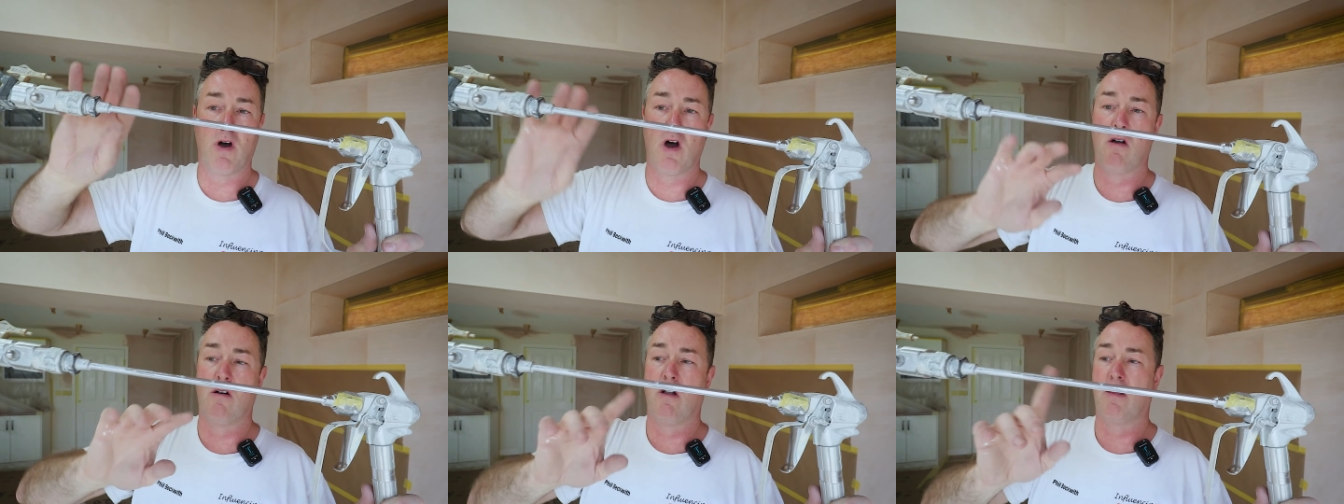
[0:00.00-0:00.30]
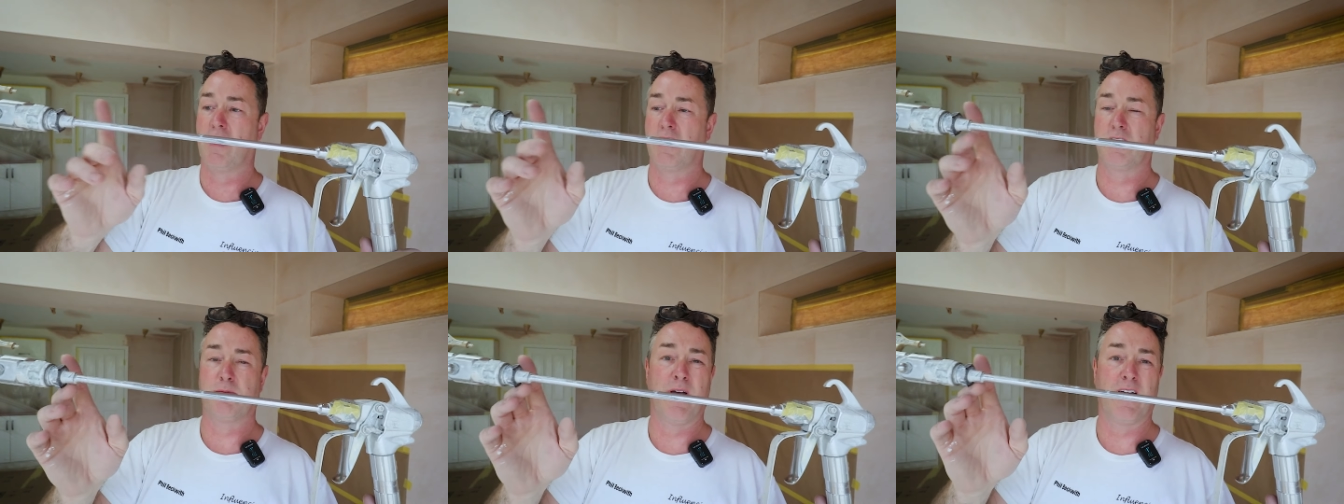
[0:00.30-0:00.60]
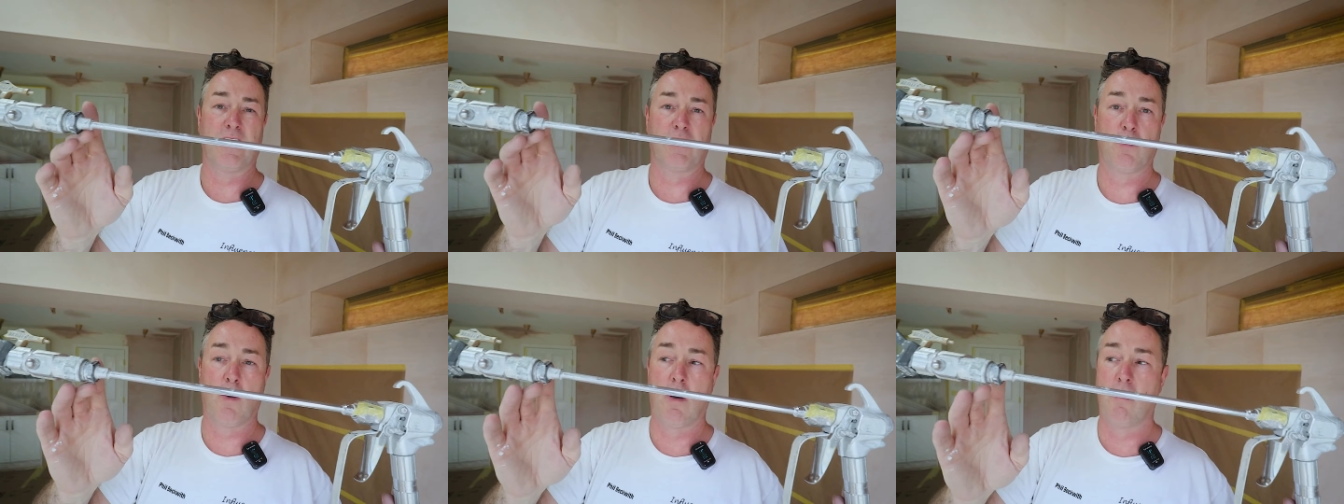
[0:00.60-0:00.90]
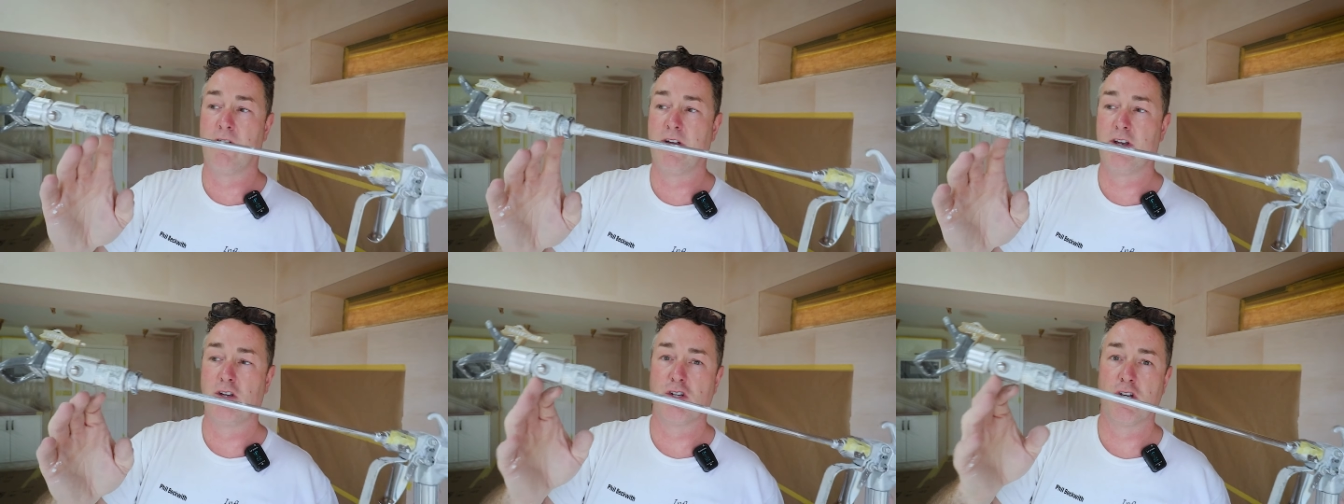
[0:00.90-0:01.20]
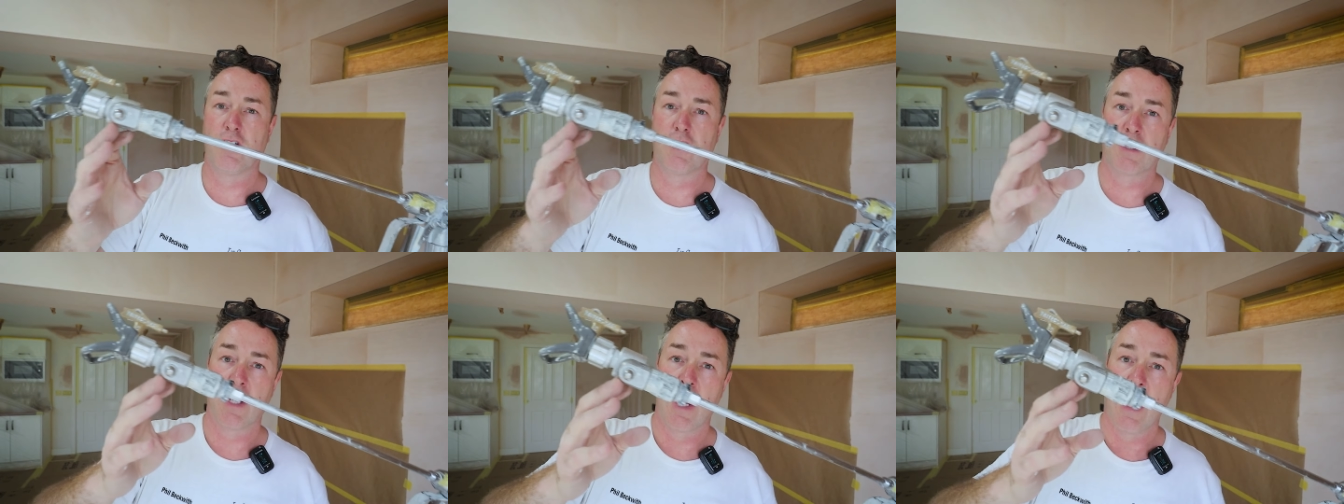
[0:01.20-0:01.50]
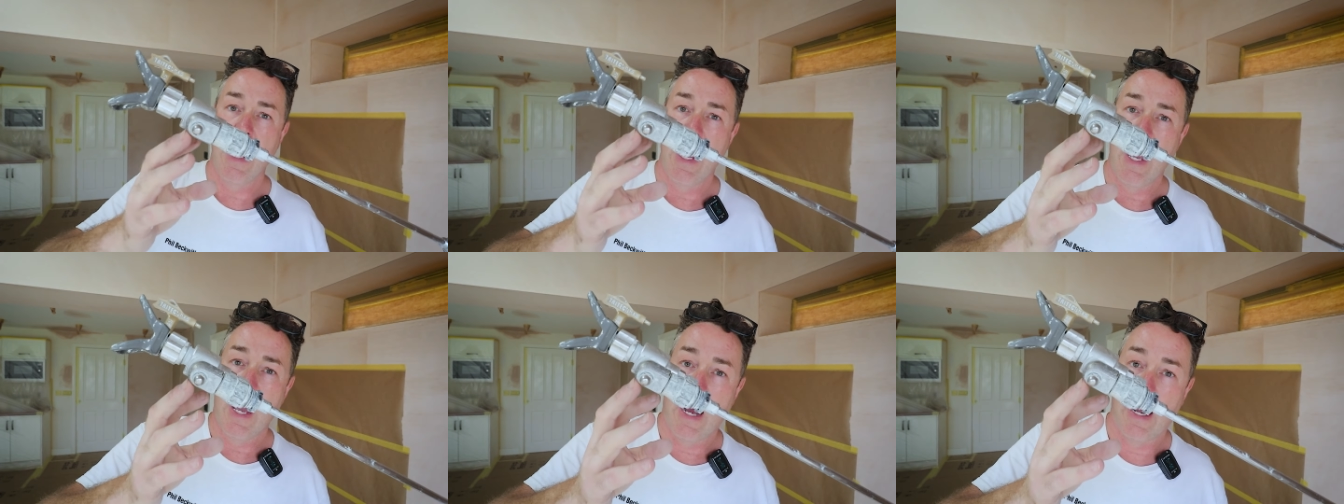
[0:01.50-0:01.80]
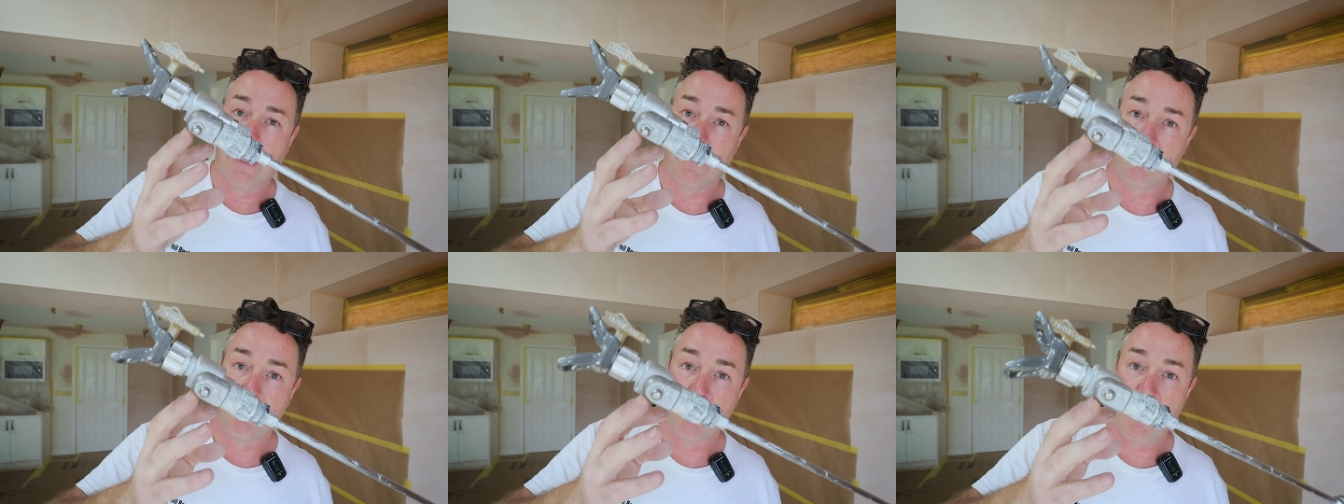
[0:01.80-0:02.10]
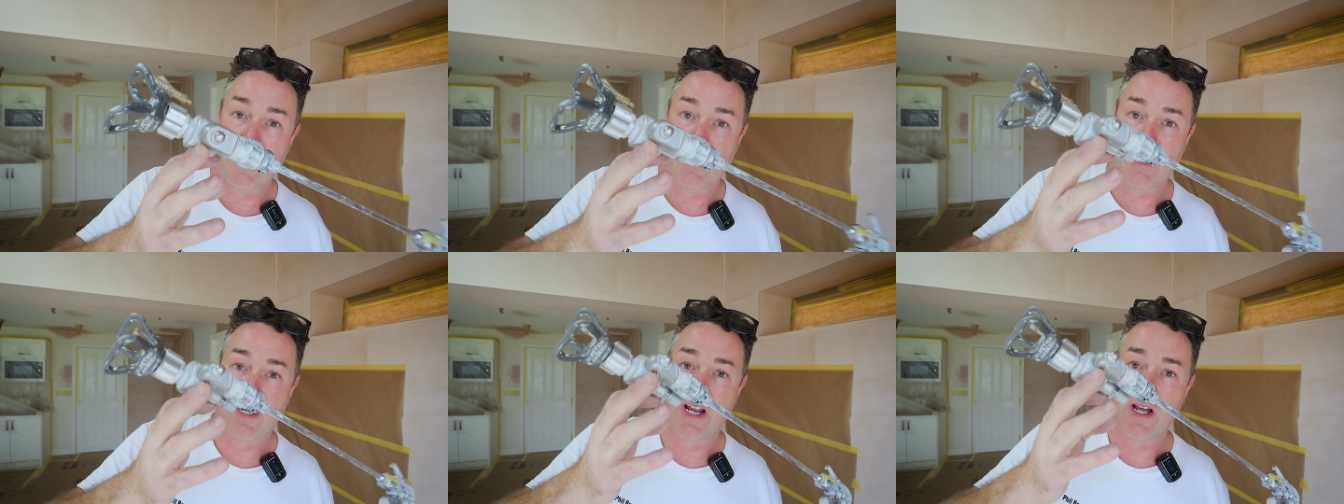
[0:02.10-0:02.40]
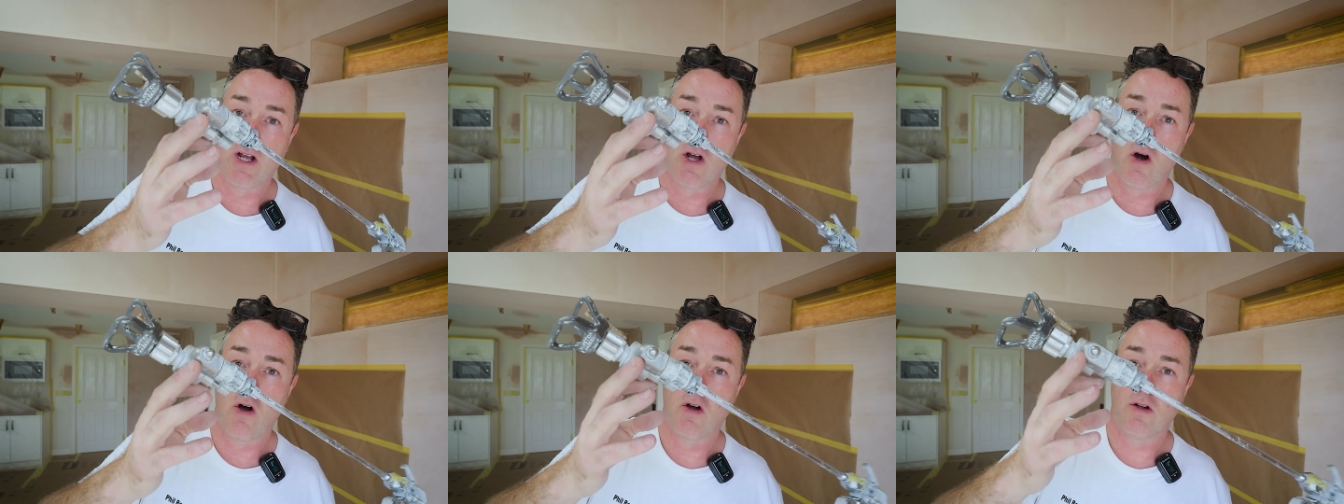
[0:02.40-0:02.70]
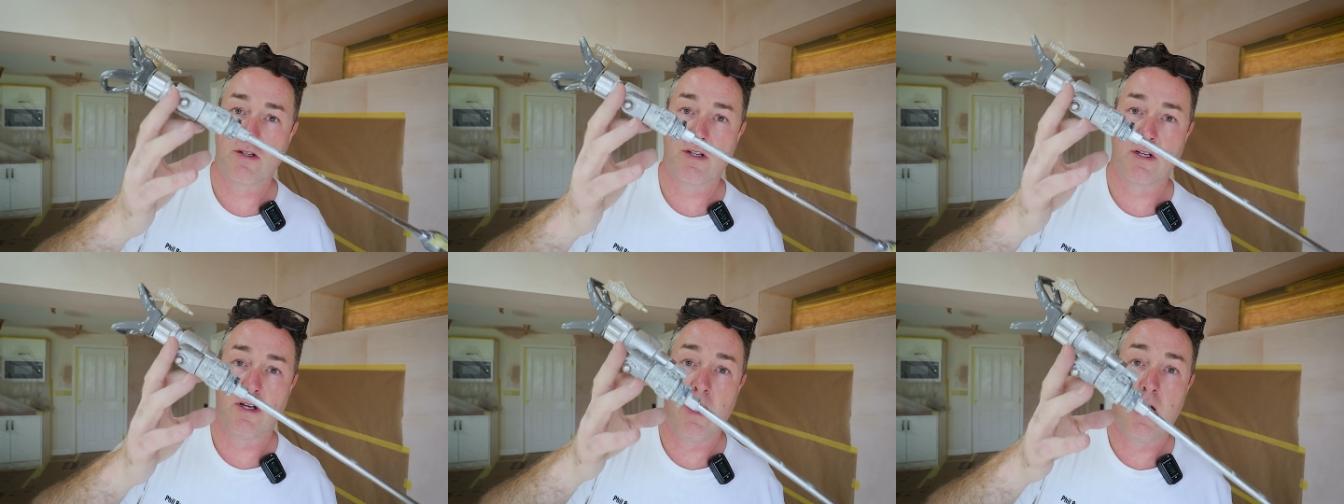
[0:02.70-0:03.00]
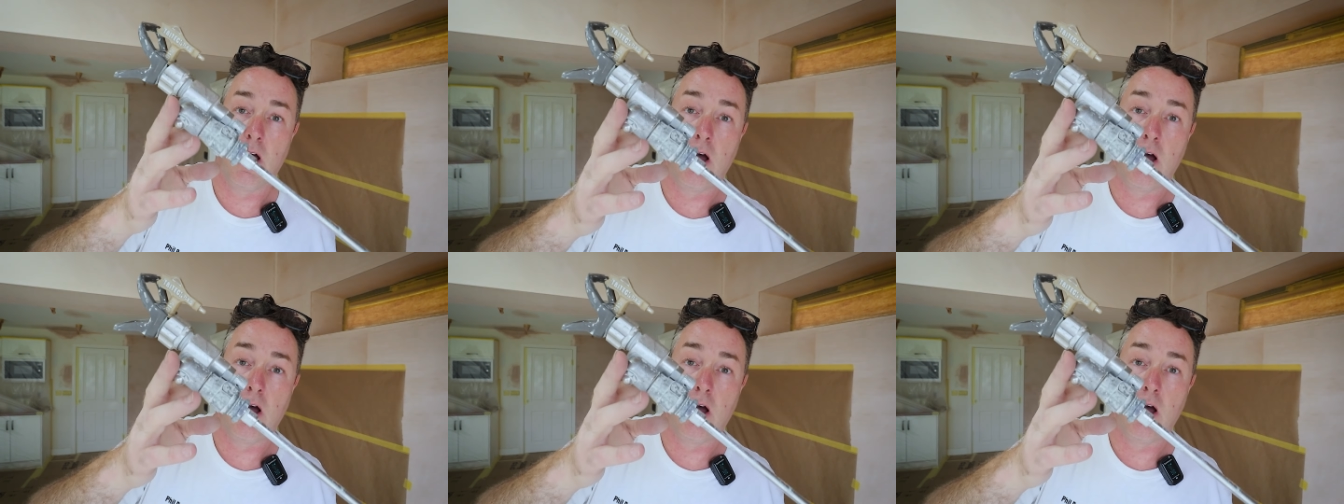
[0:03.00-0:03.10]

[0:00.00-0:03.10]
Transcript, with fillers: bar on, that's about 12 inches. And I've actually got